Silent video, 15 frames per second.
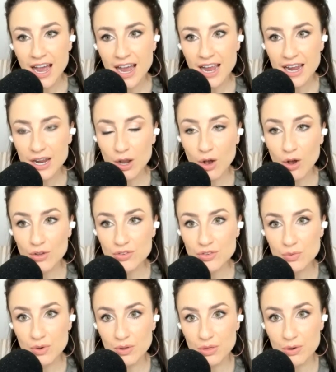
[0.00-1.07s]
I
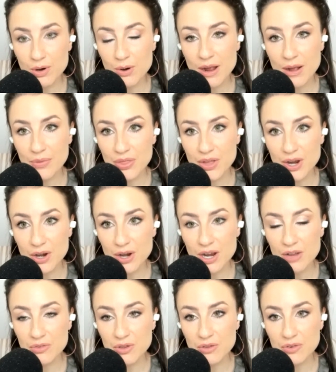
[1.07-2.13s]
also will throw out there,
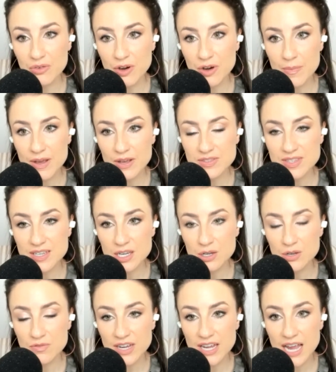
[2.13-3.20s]
if you have a farmhouse sink
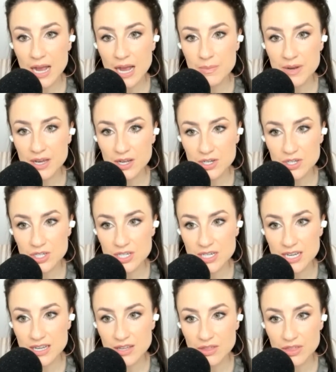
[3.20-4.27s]
and you have a cabinet
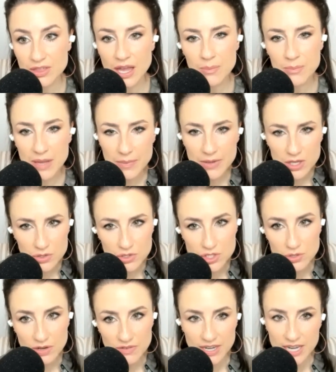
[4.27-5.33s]
underneath, maybe you
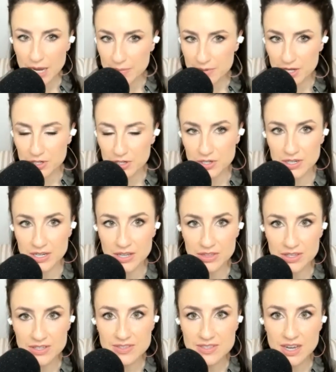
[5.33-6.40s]
do have a cabinet underneath
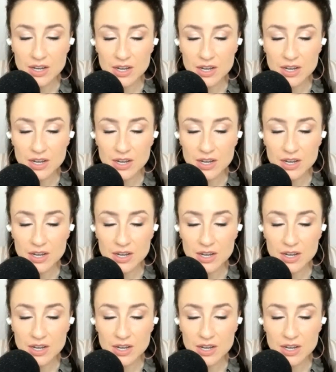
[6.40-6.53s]
this.